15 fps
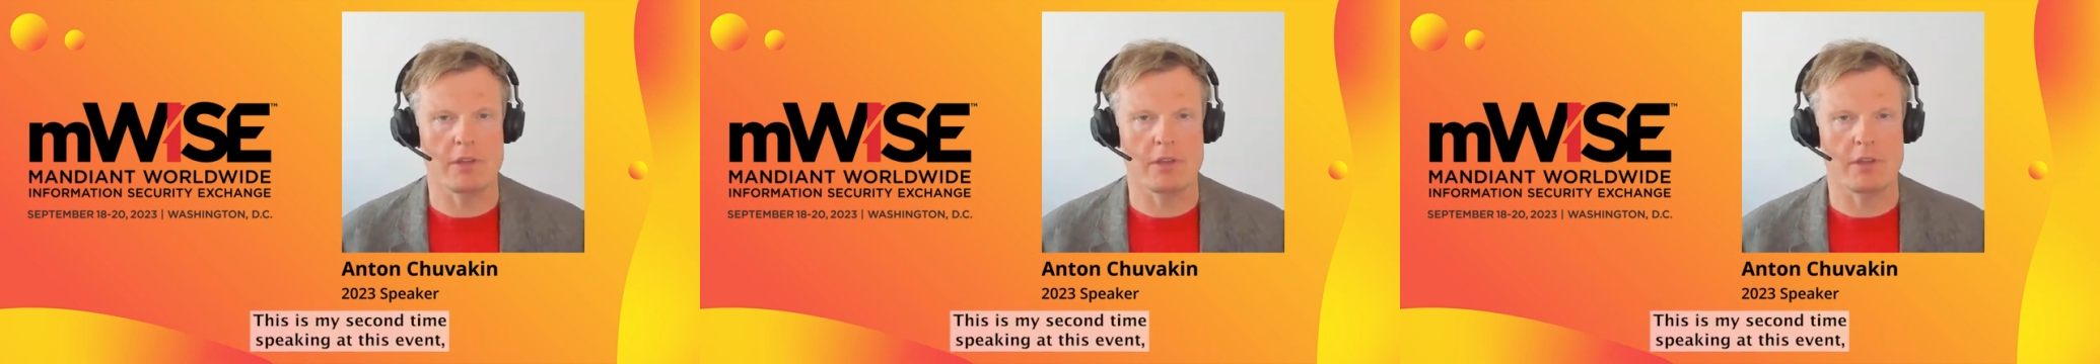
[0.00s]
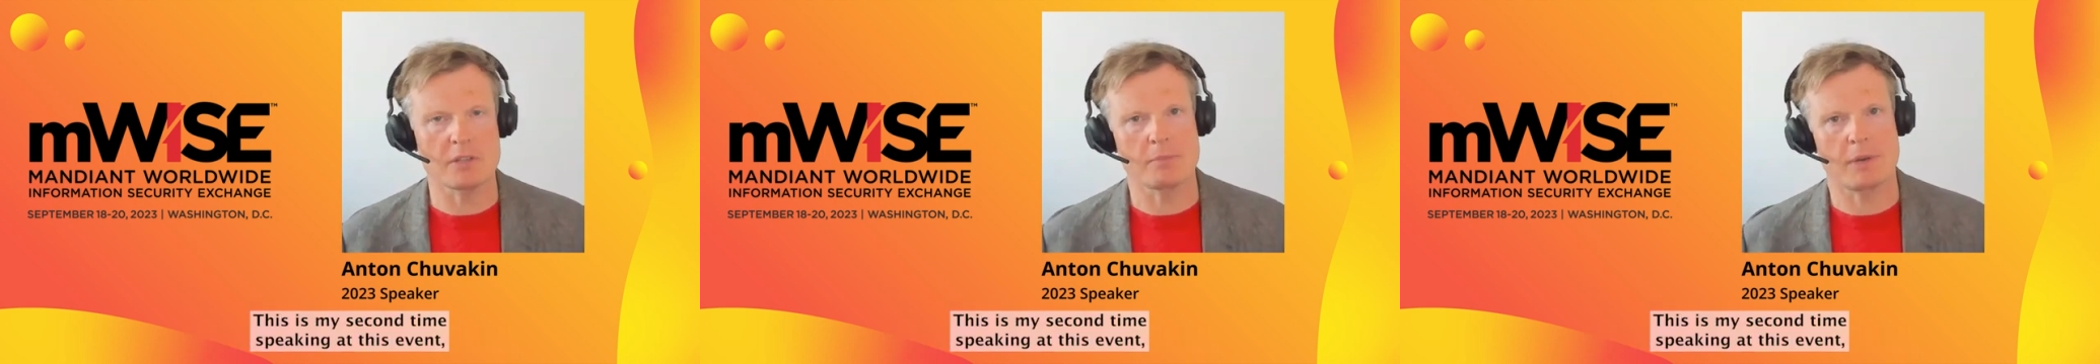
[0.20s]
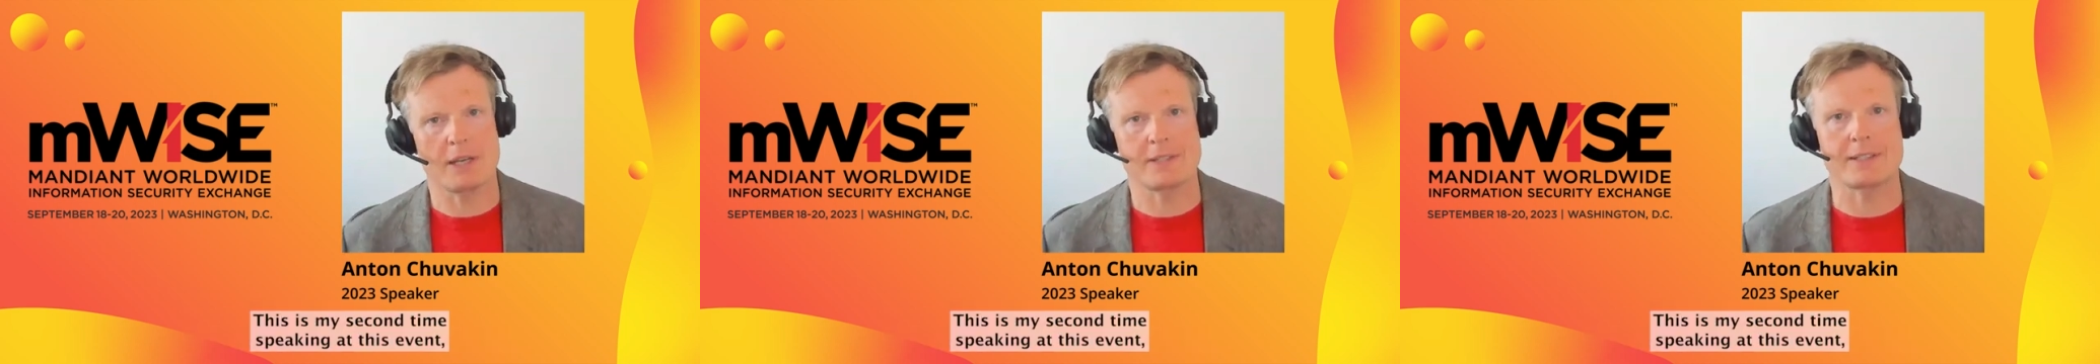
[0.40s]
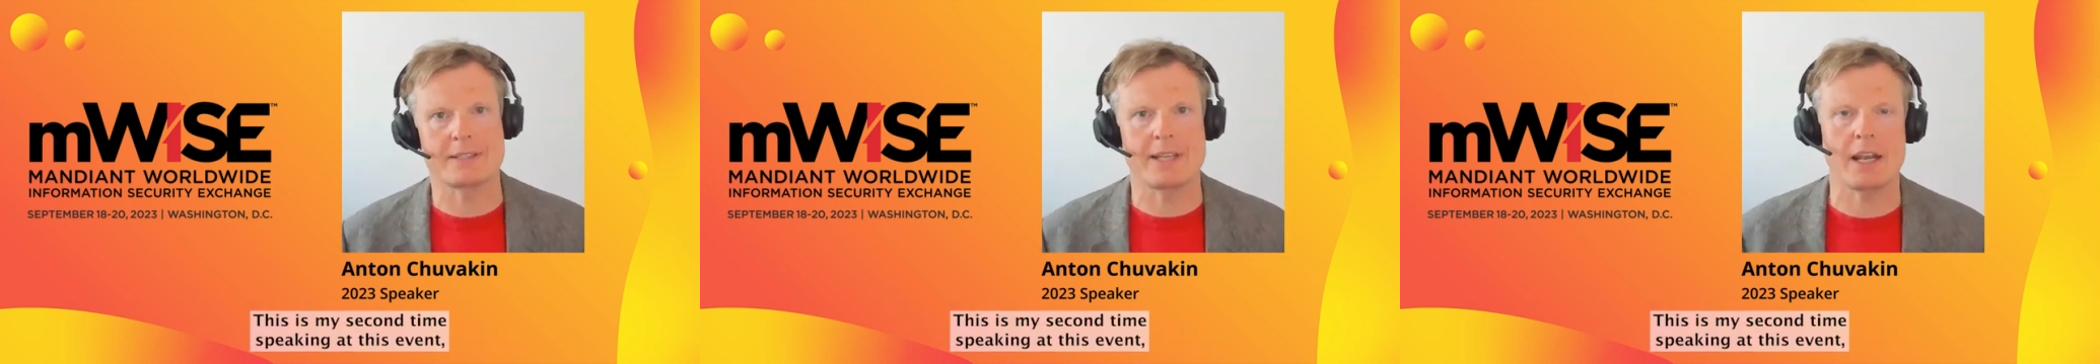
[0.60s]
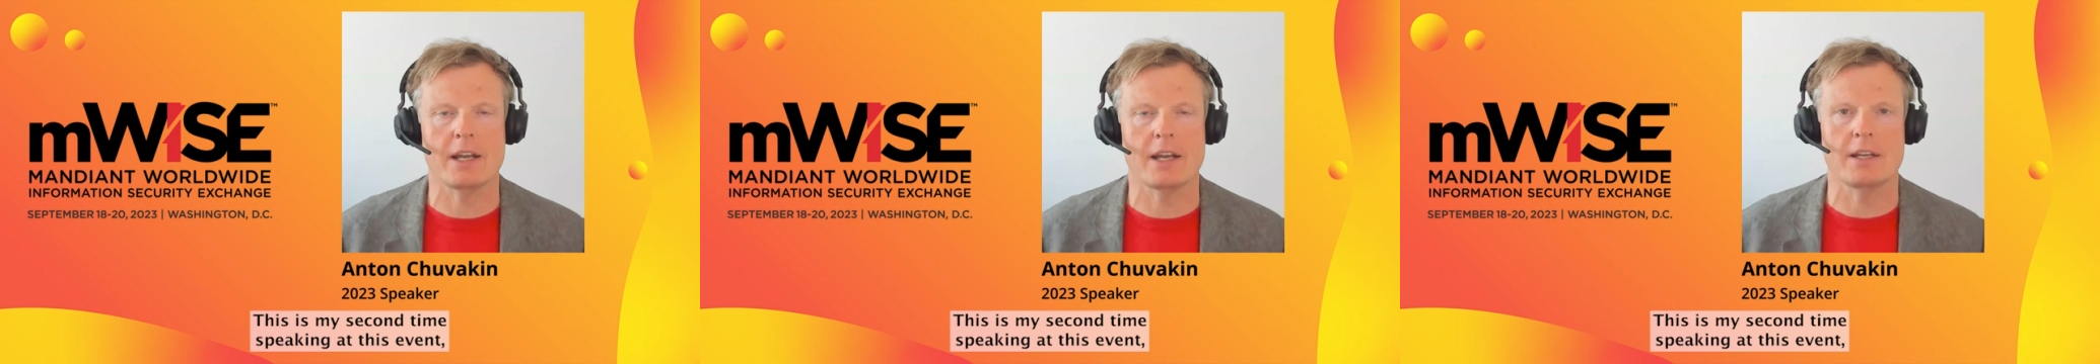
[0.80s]
This is my
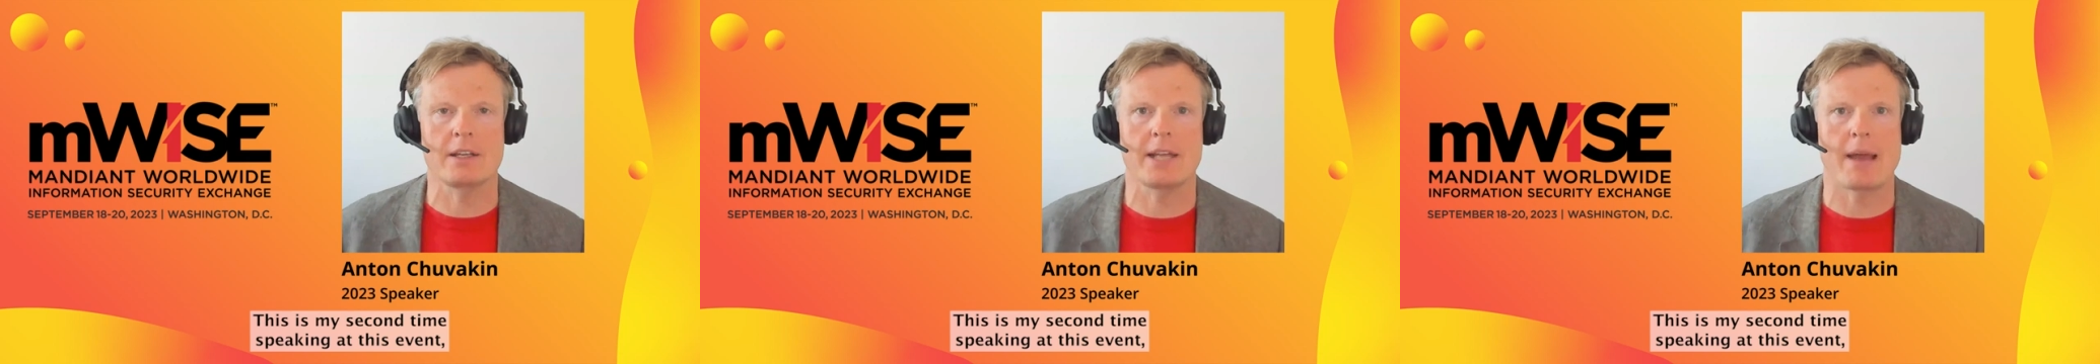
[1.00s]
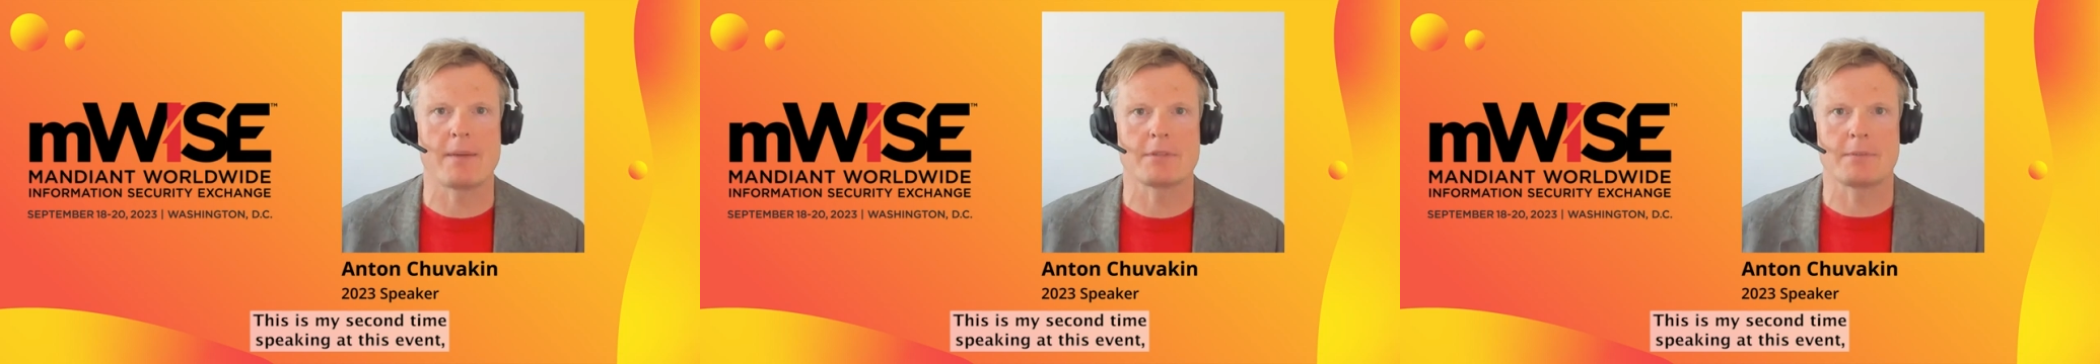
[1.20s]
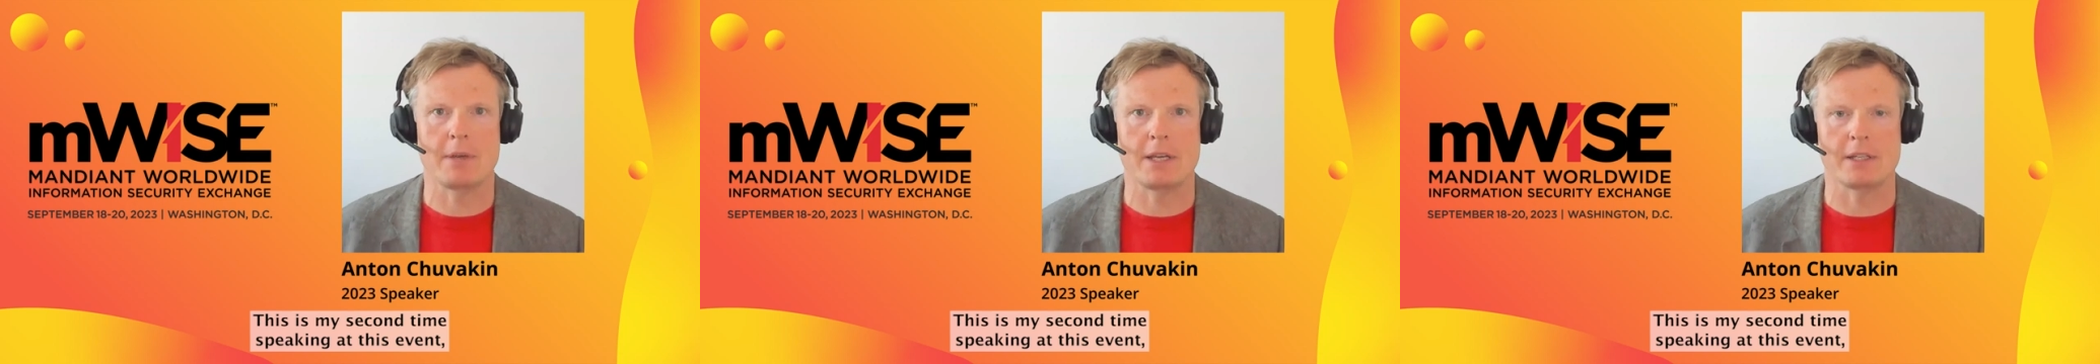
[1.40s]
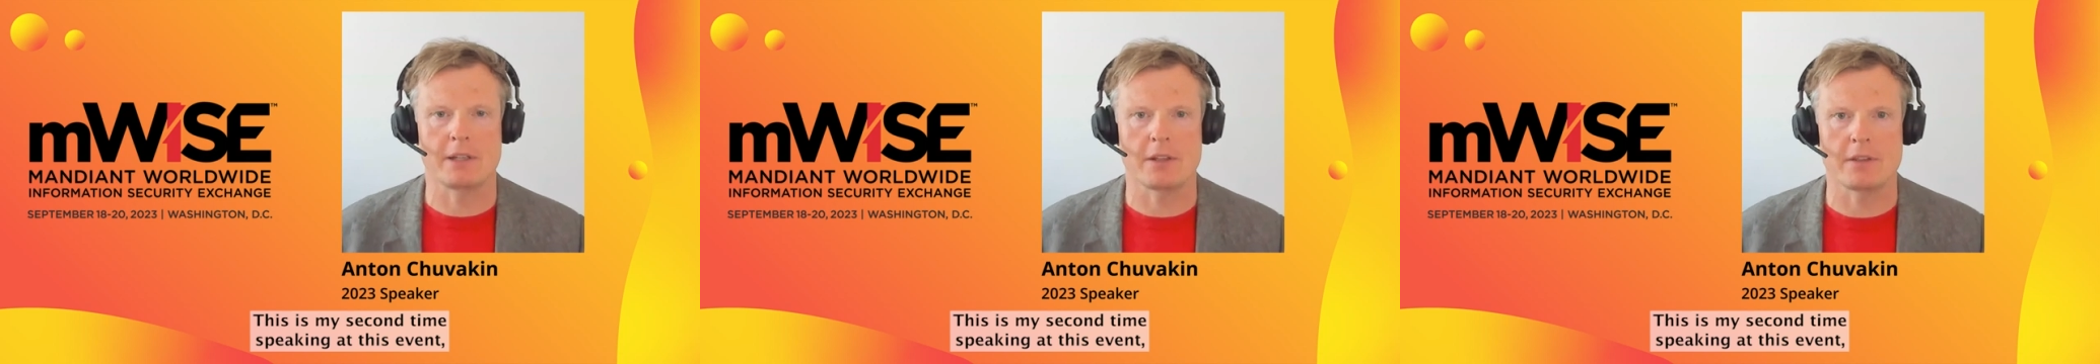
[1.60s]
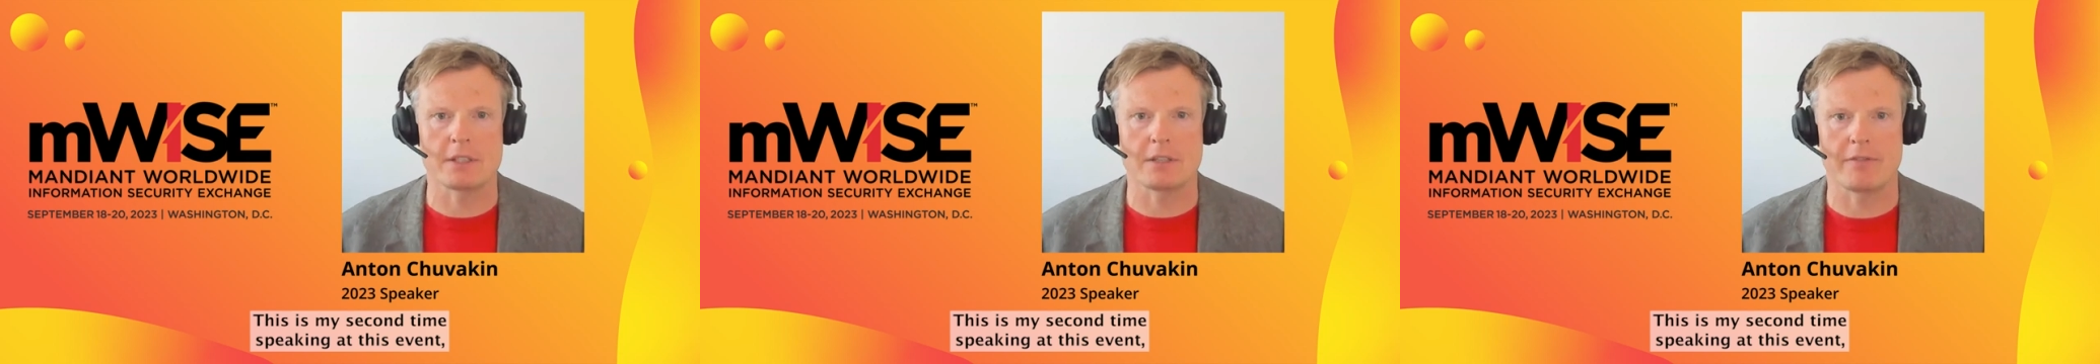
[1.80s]
second time speaking
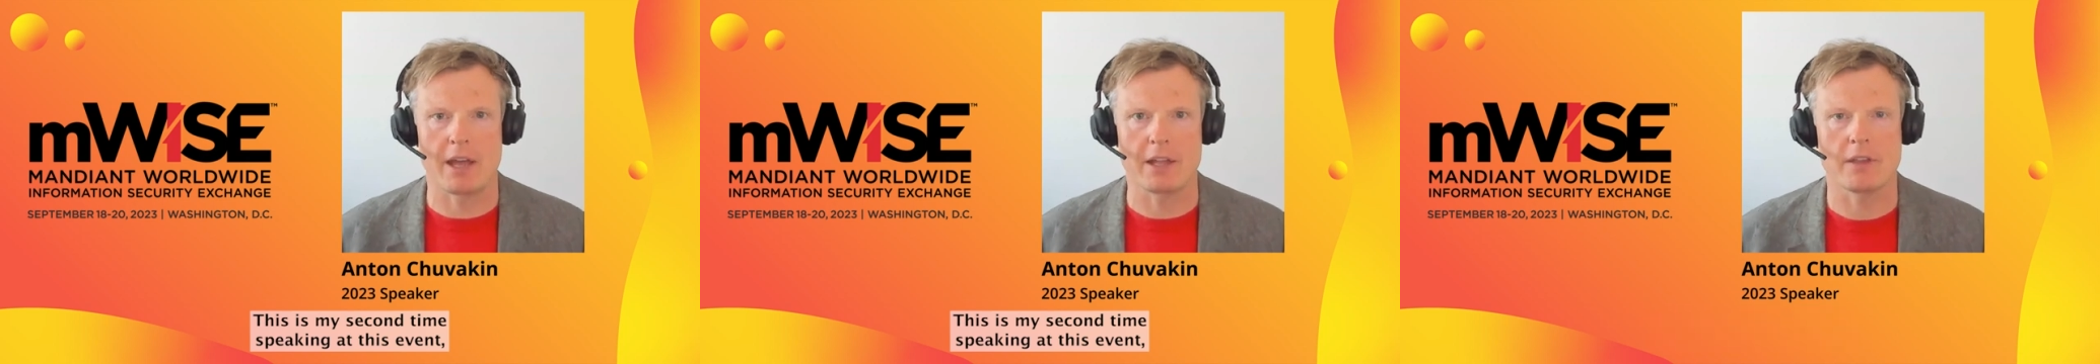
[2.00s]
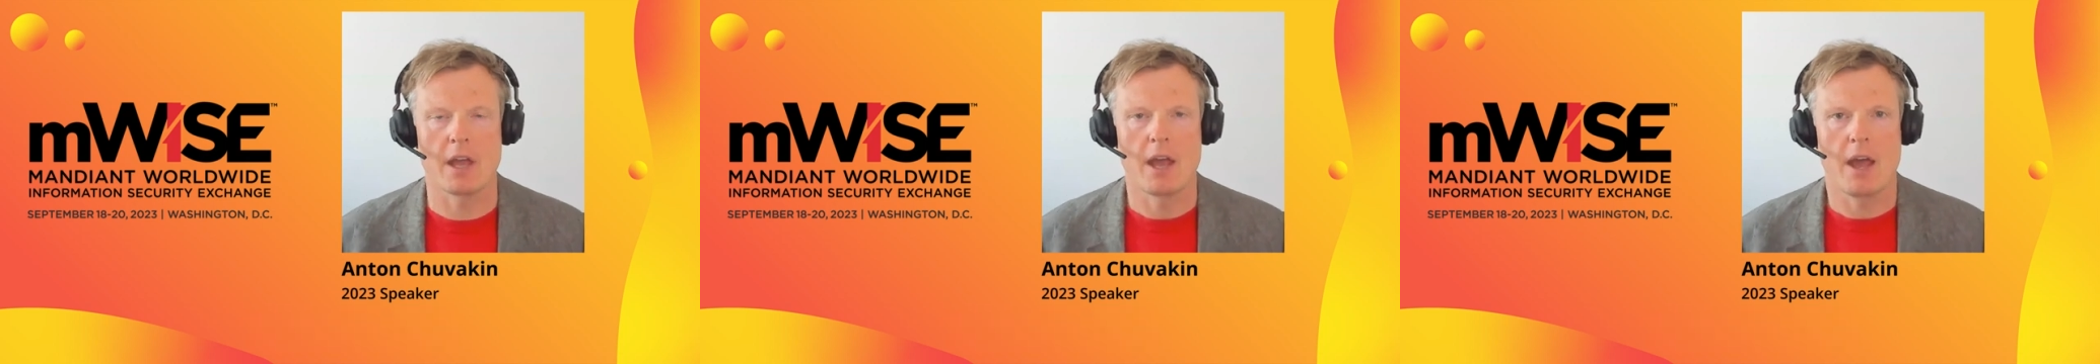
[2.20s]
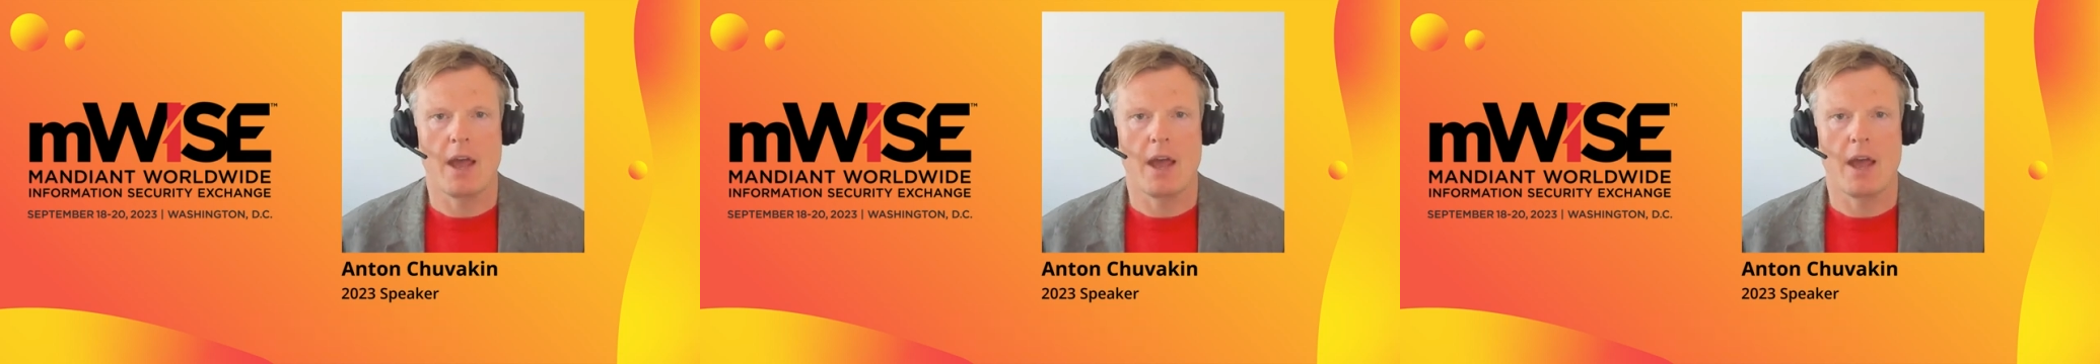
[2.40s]
at this event.